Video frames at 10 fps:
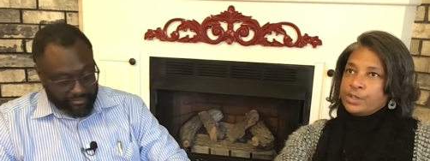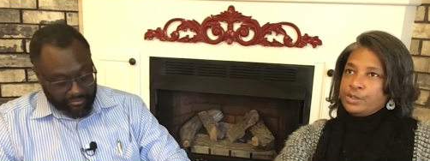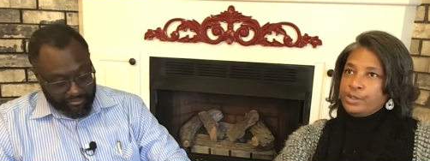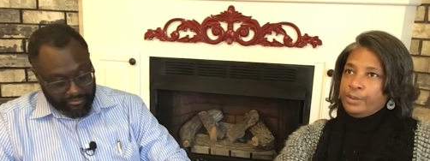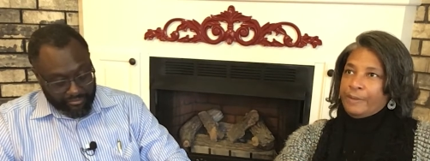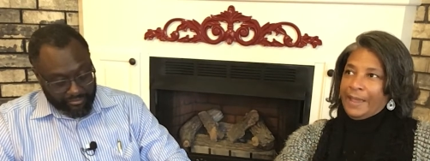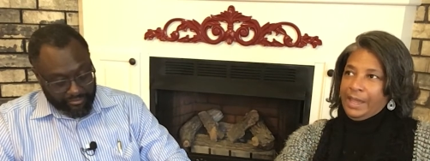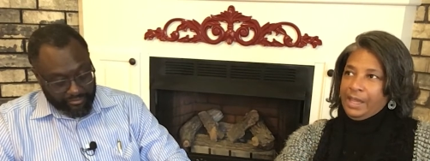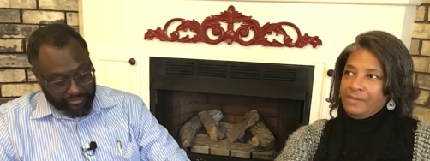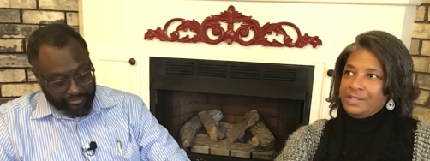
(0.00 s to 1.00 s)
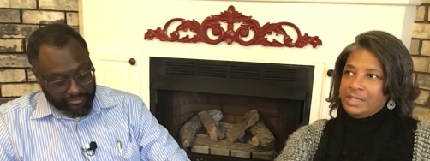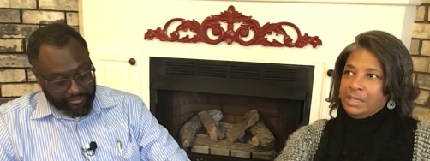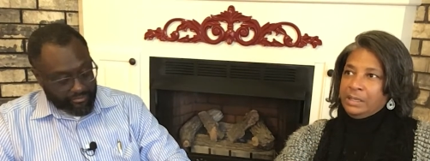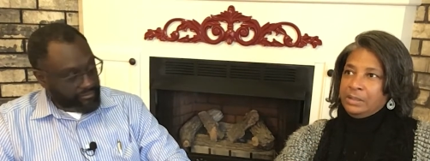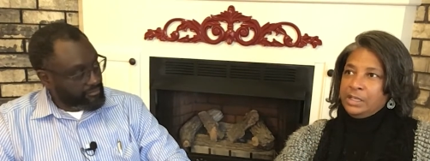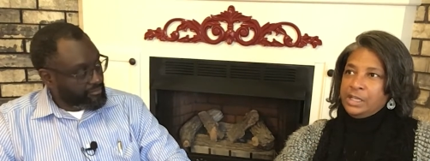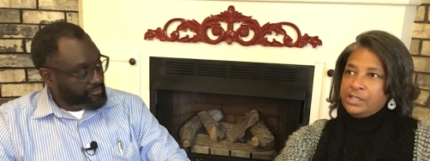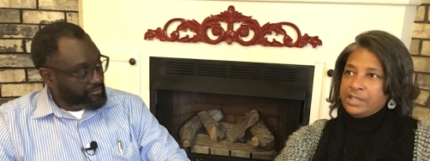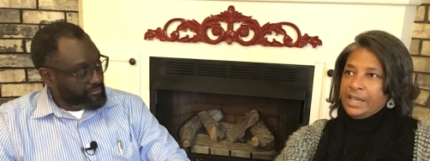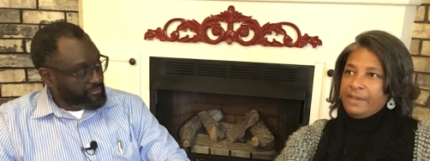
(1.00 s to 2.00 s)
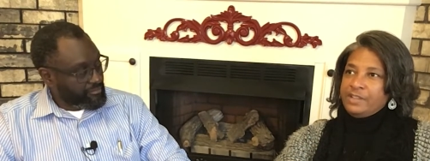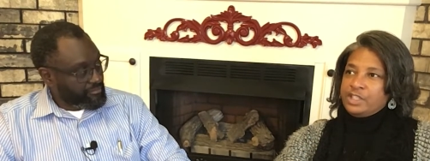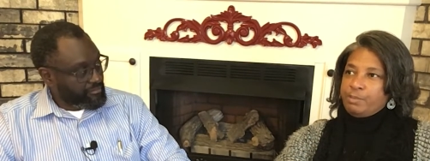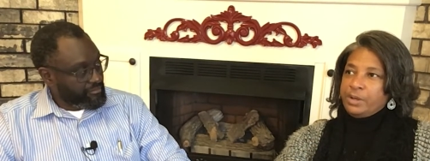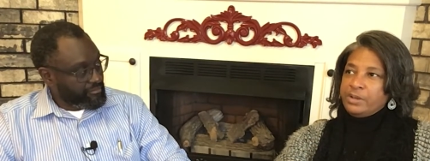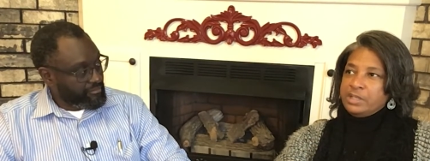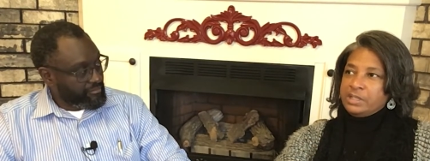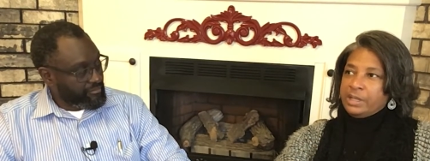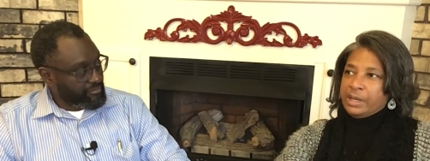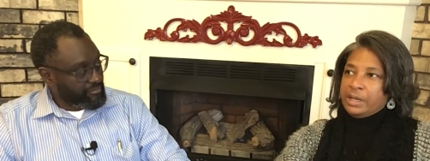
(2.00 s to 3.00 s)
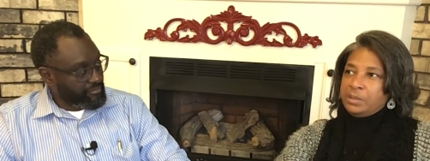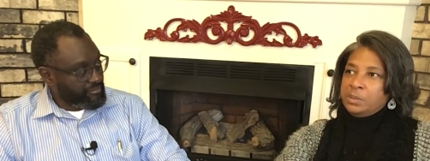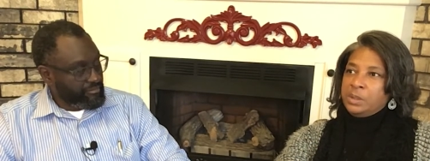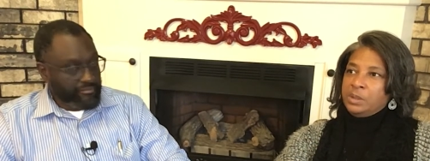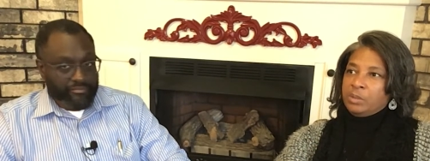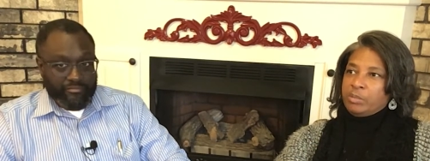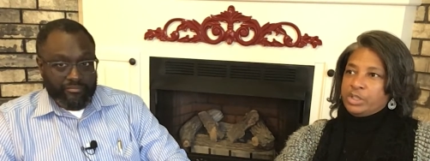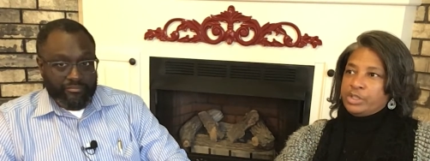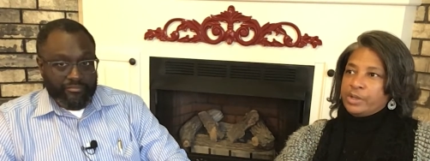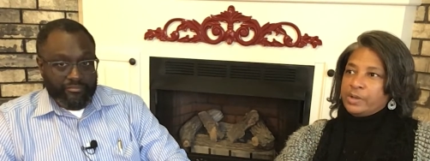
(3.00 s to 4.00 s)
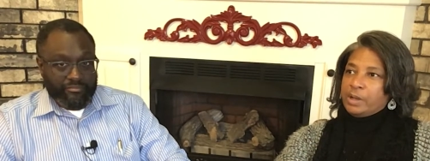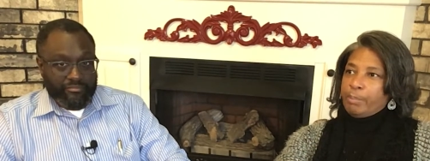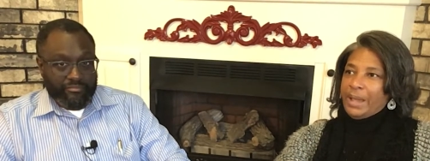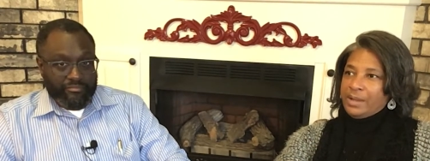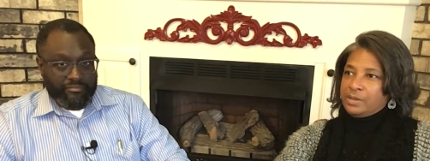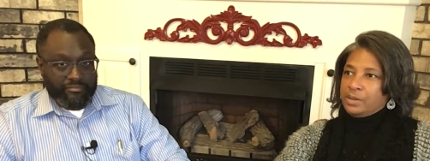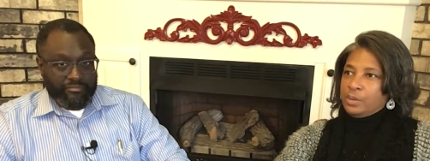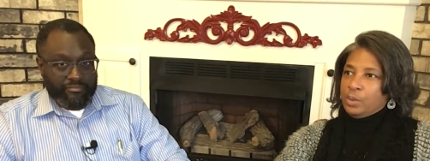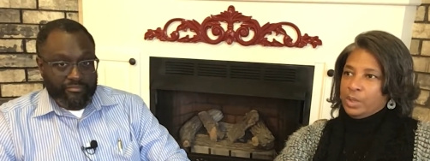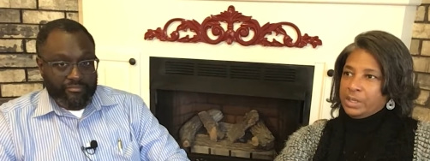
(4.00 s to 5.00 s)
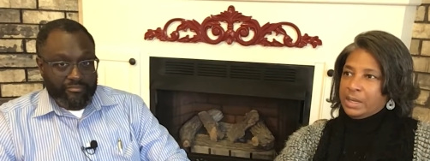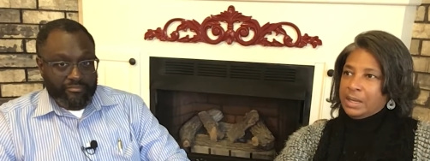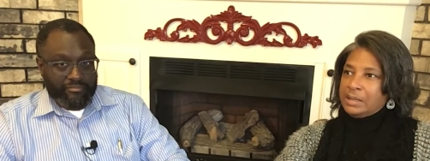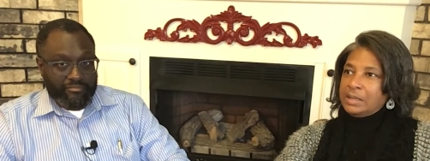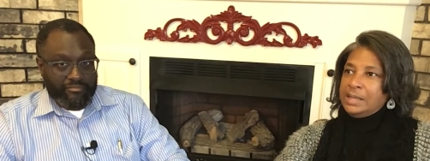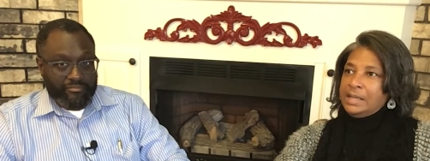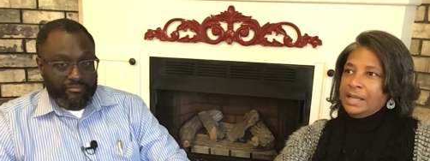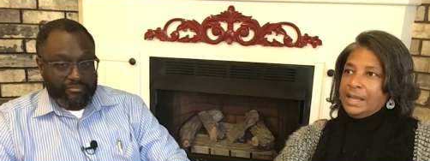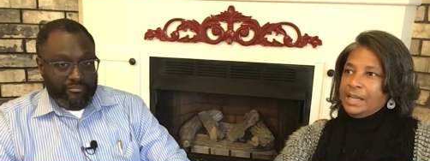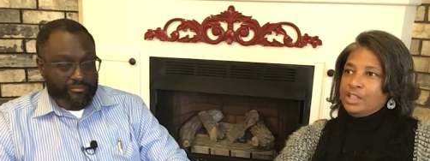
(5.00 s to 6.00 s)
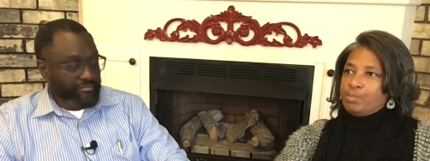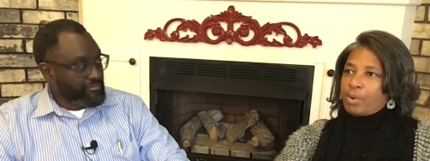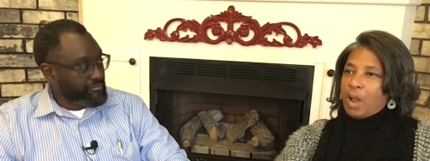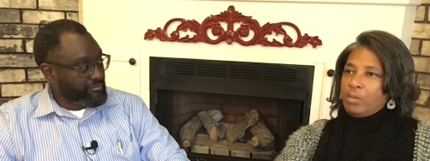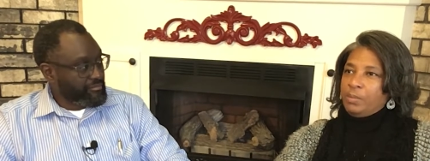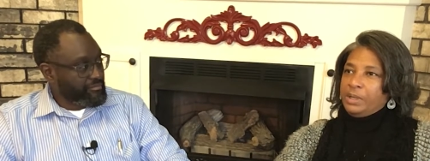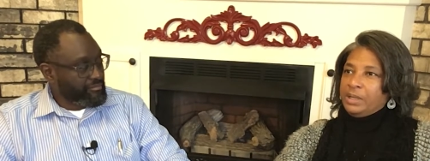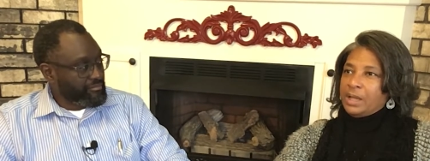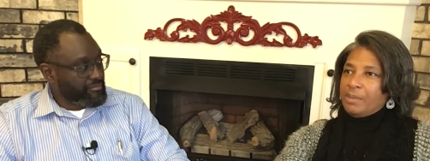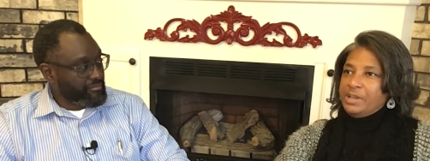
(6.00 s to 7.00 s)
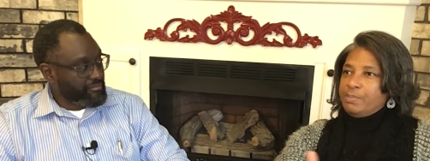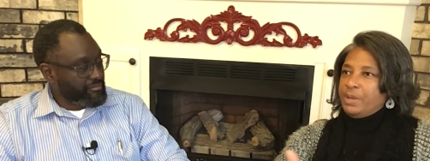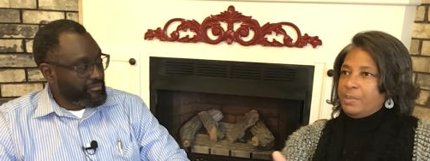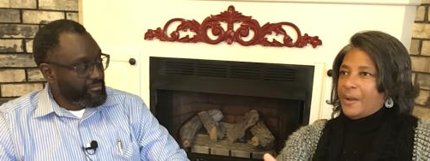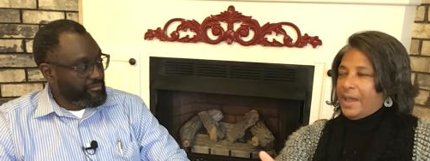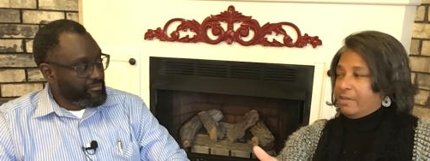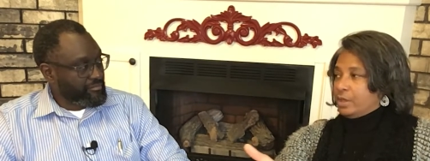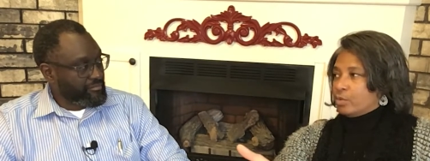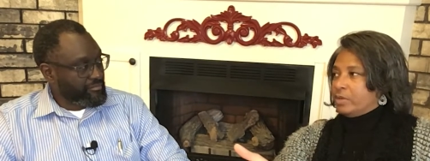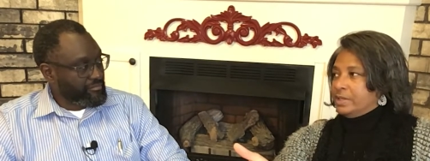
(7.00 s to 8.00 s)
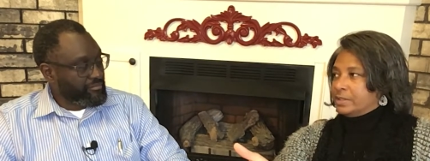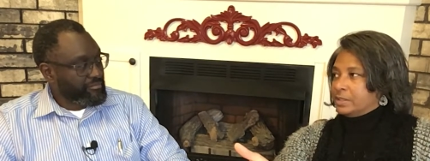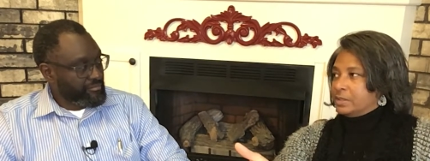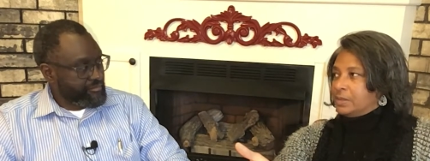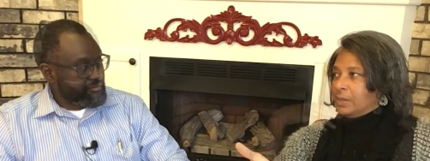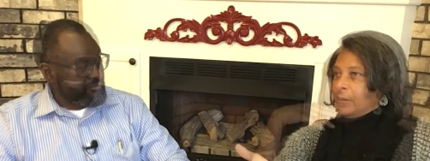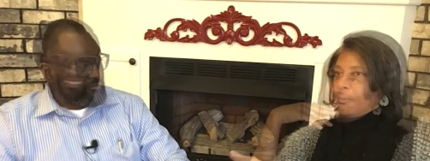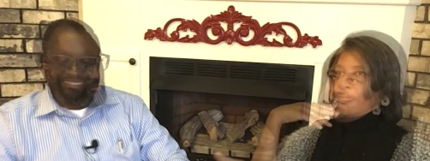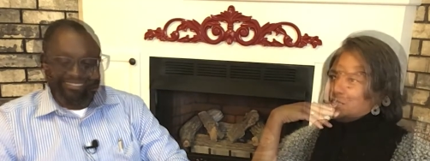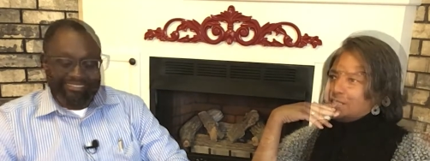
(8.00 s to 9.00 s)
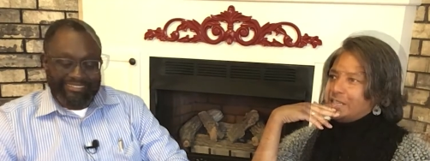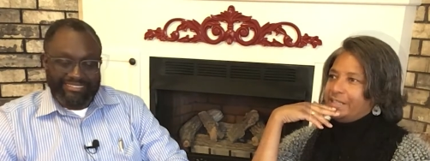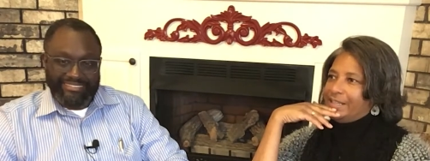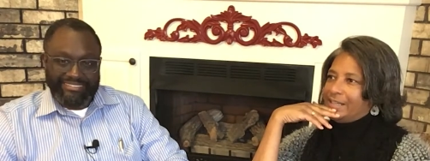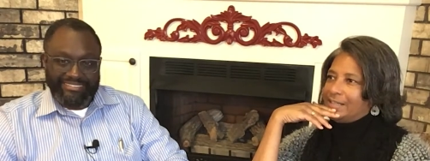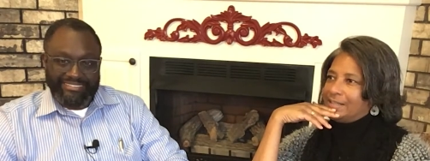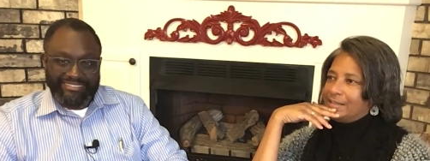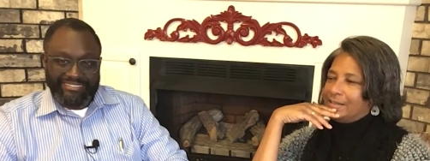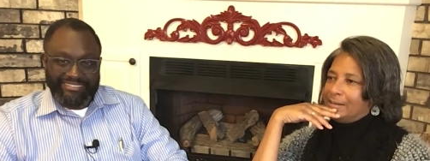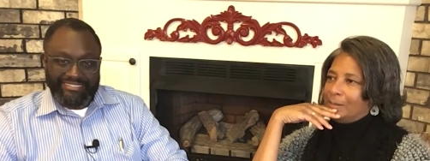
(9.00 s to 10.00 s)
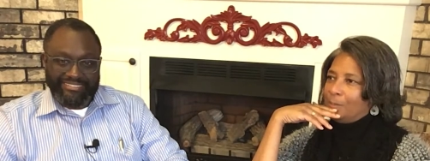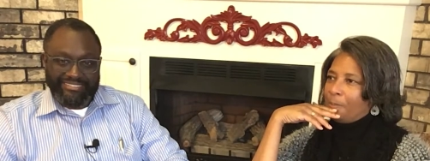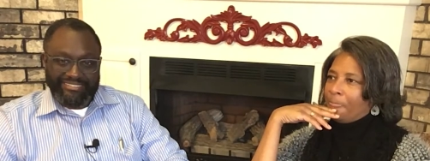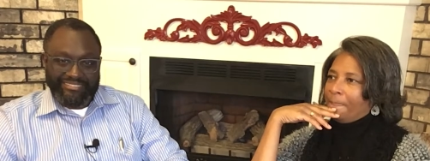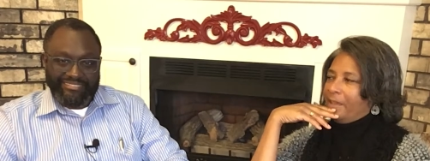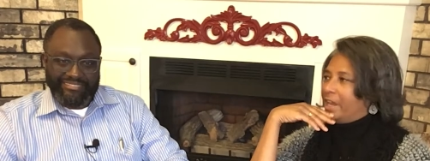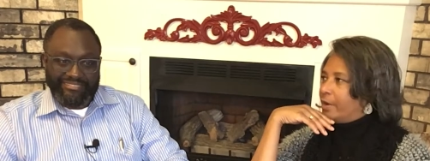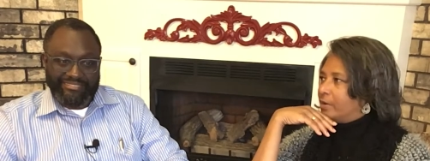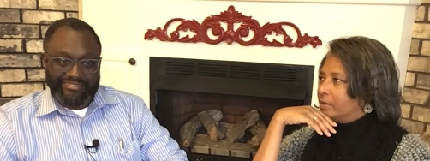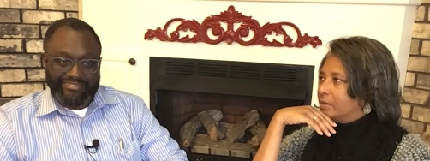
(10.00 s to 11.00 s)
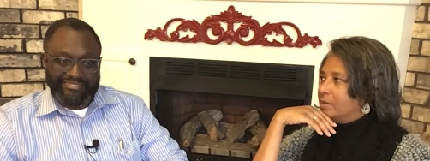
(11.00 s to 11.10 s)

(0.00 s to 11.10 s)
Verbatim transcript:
Speaker 1: to have seen, to have experienced God, but to turn our back on God. And it's probably, I mean, people have their reasons. Just say, like um, Herod.